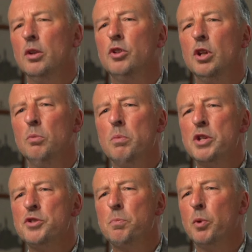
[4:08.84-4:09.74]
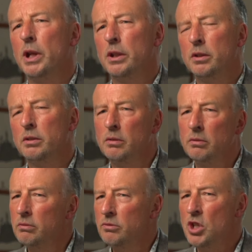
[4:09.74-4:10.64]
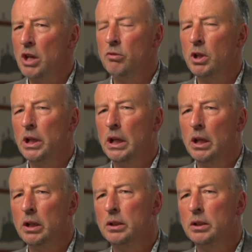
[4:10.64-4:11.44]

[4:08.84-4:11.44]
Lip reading: Do you miss Britain, generally?